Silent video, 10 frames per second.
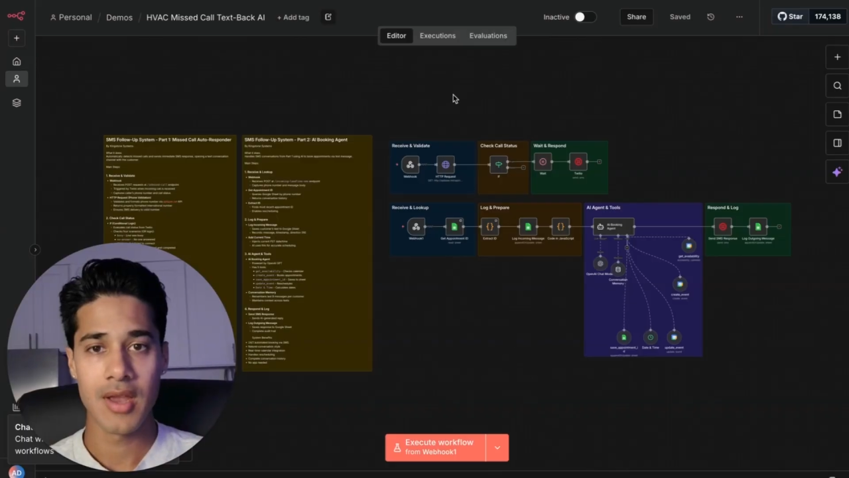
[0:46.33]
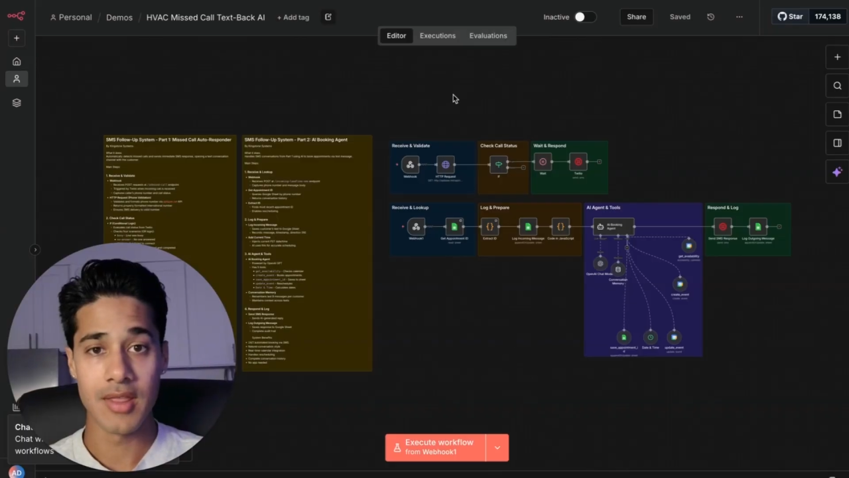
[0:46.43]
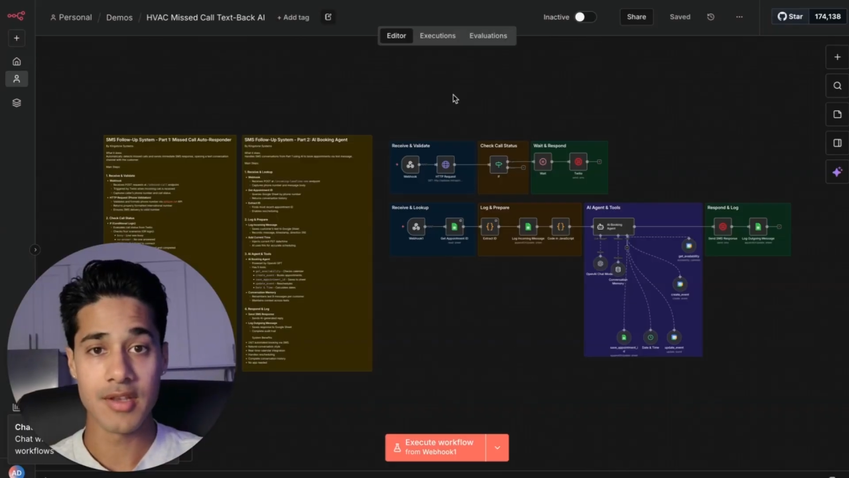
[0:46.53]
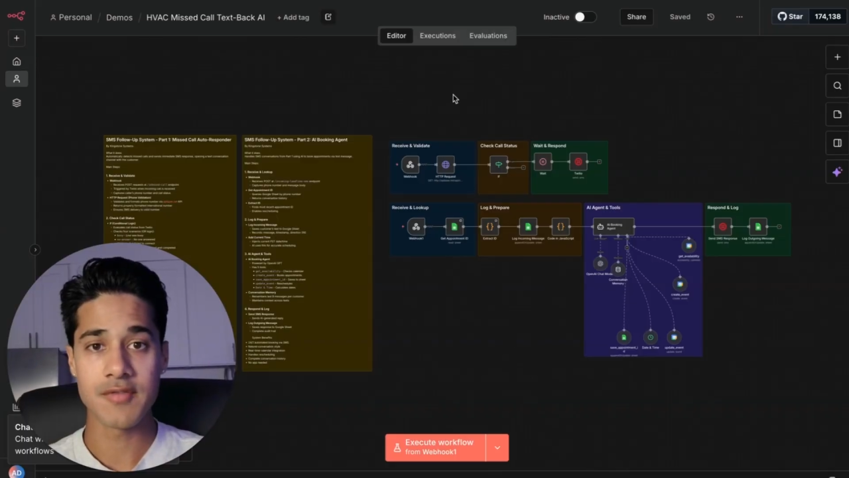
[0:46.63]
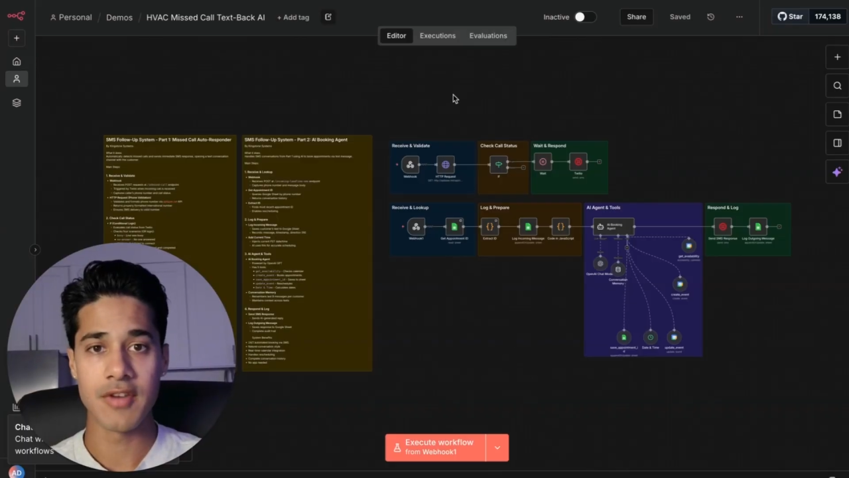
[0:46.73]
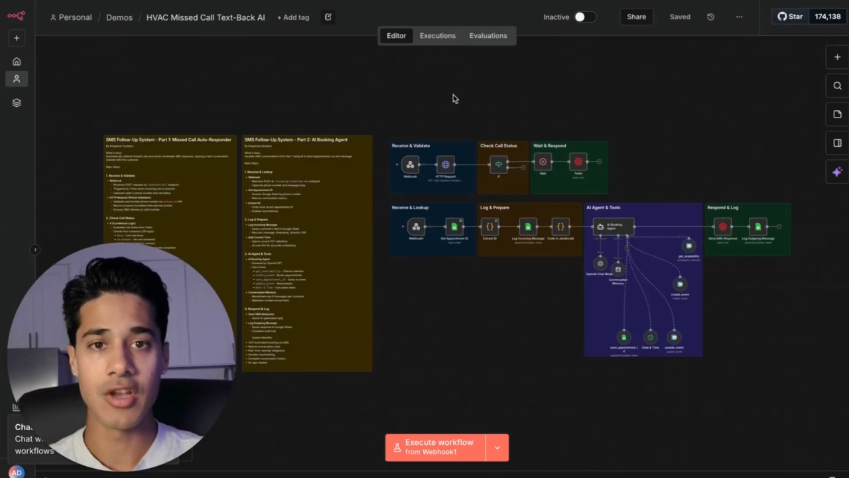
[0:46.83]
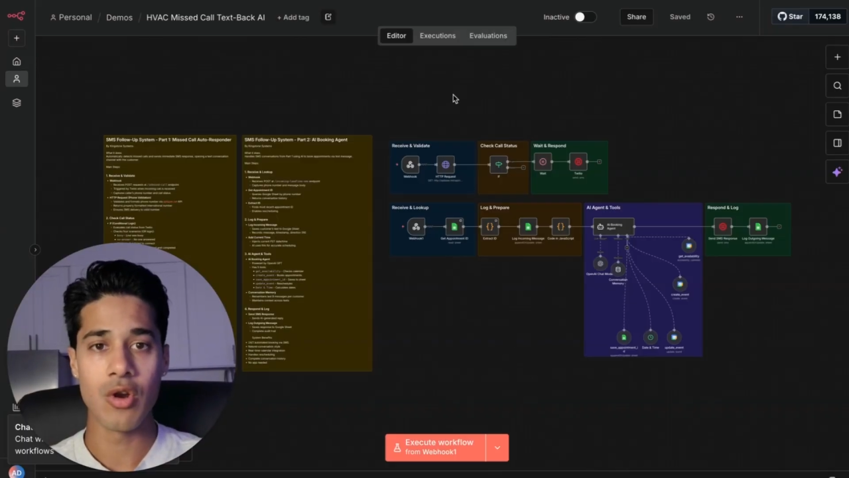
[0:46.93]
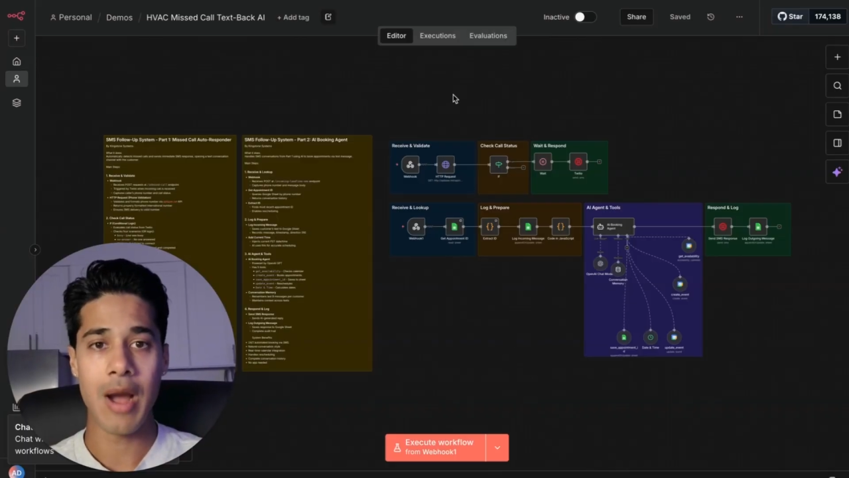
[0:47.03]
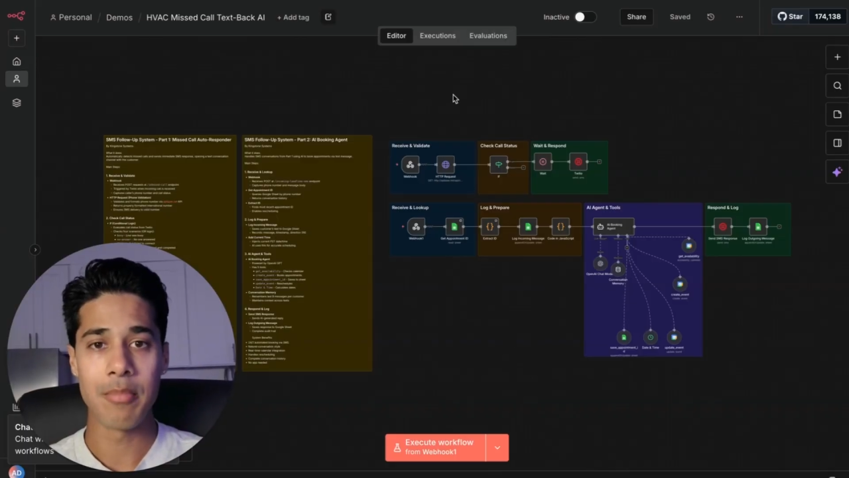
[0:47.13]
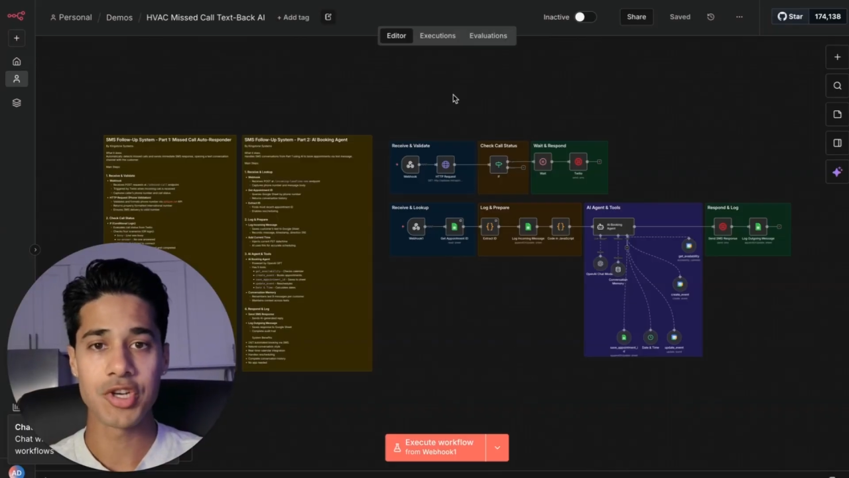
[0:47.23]
In this video,
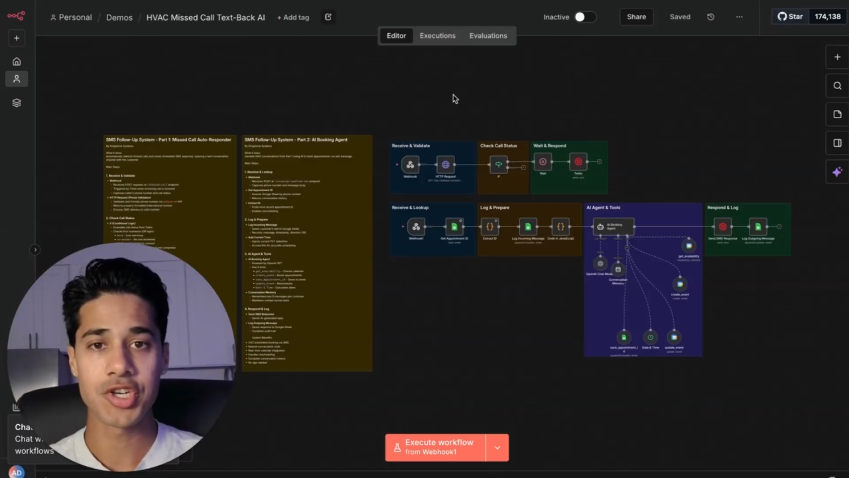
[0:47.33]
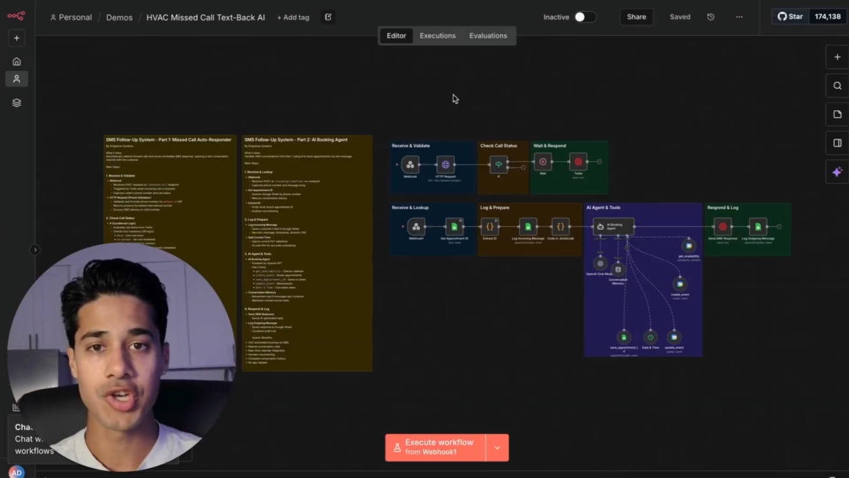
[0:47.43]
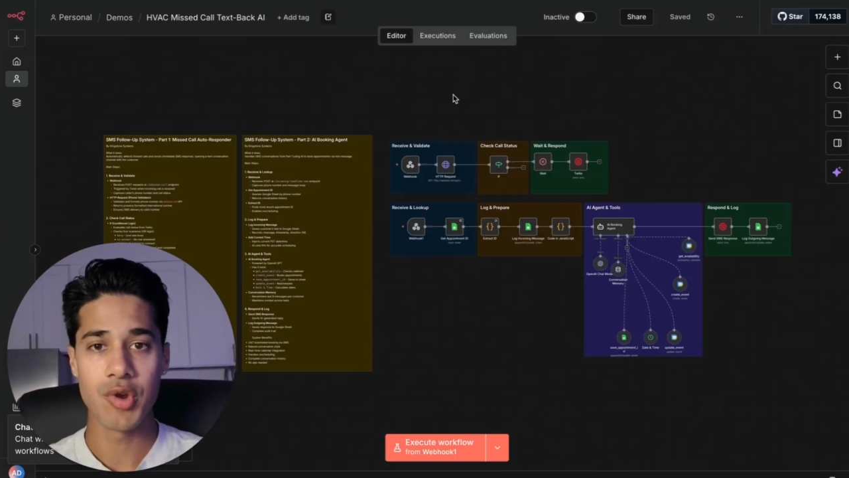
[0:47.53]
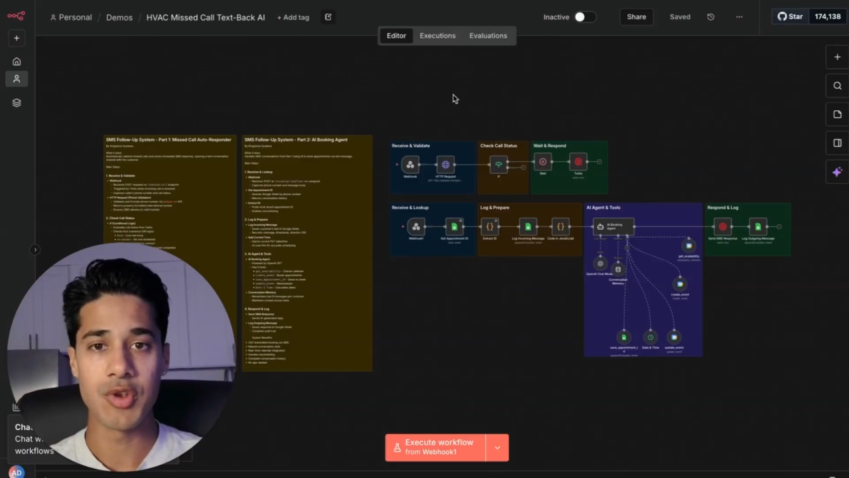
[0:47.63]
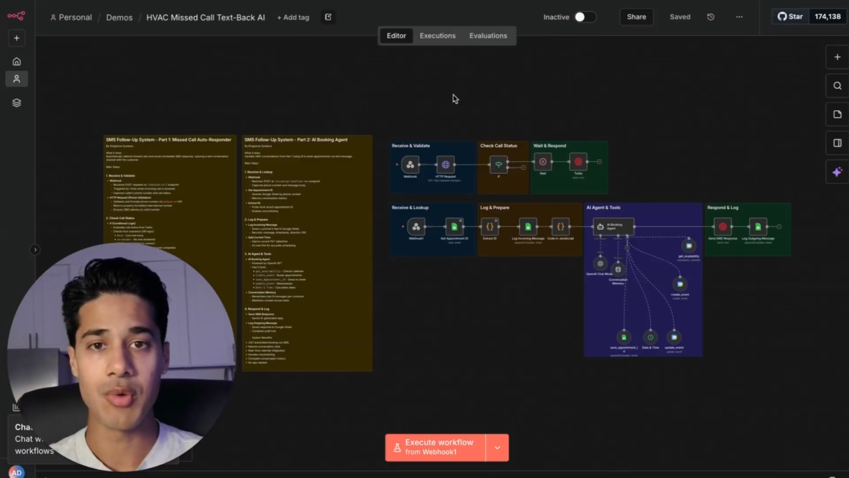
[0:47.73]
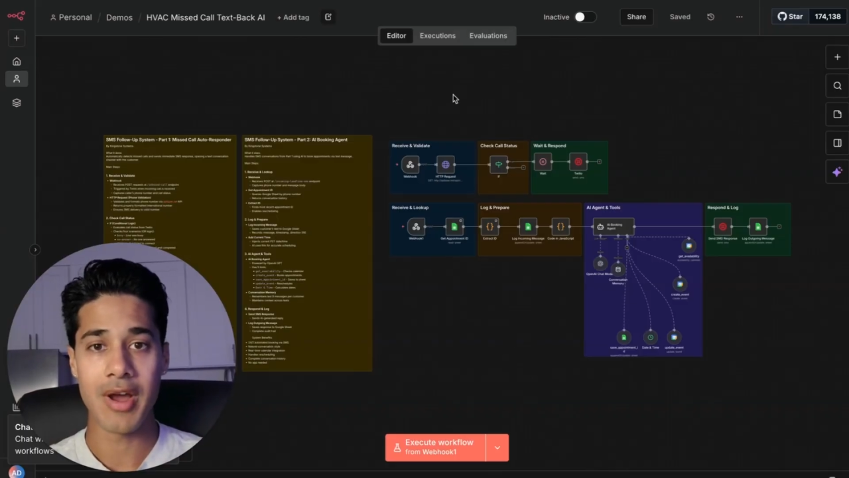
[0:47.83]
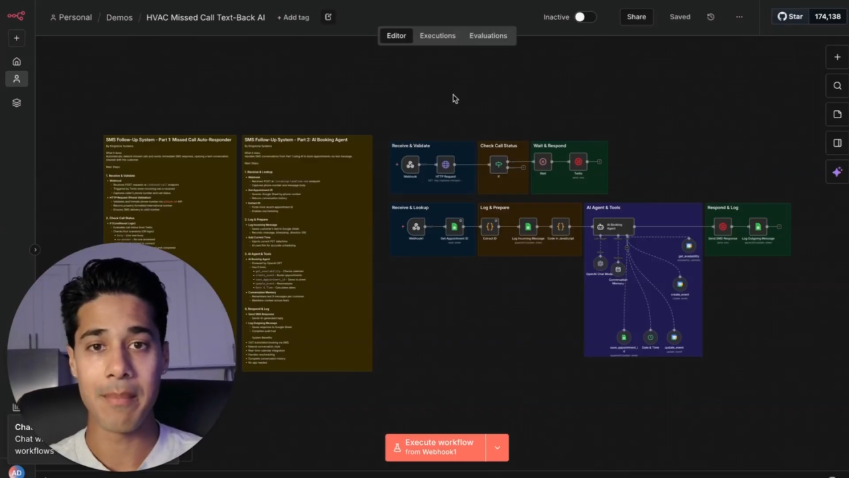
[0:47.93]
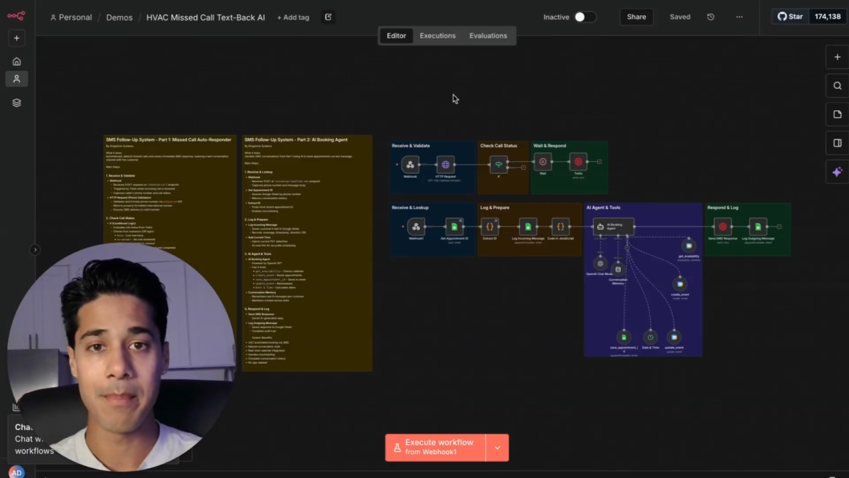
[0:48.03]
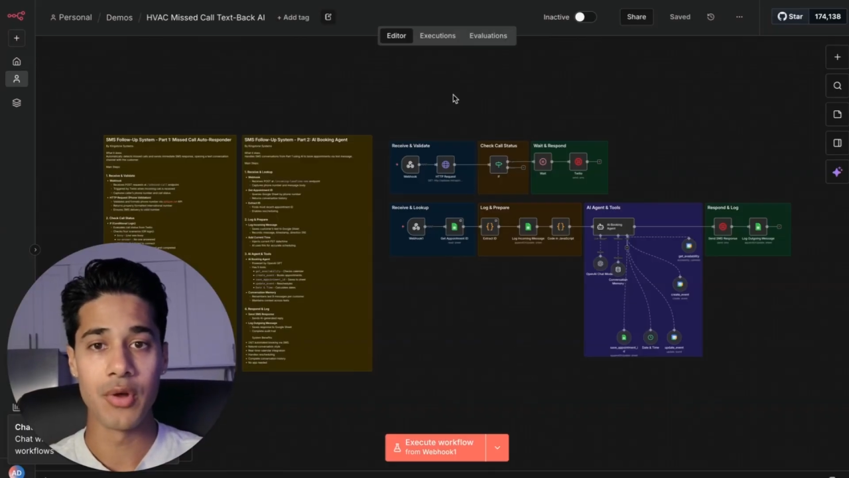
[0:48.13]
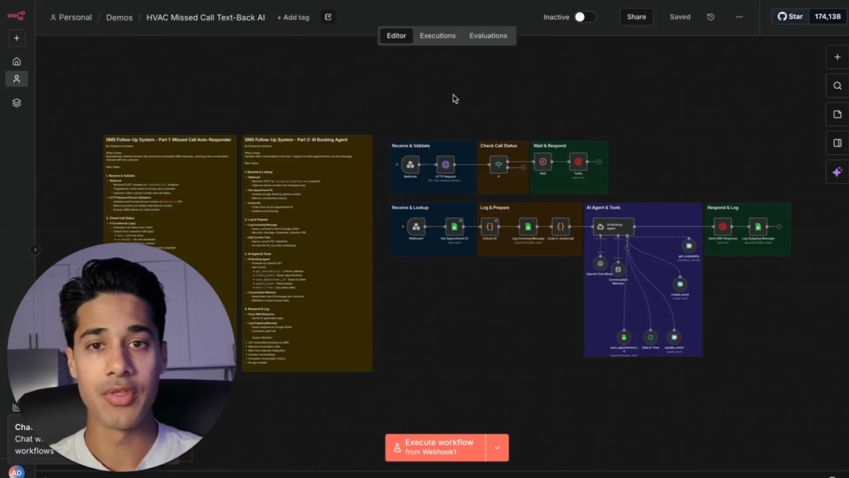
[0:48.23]
I'm going to show you how to
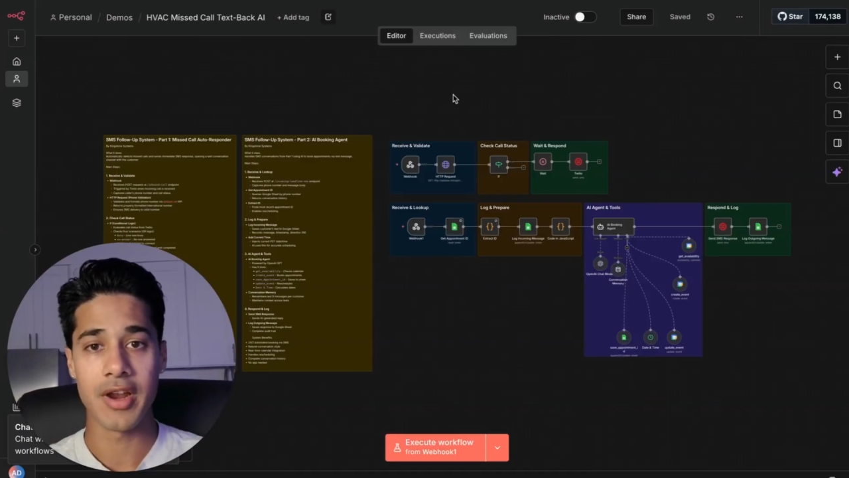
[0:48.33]
build the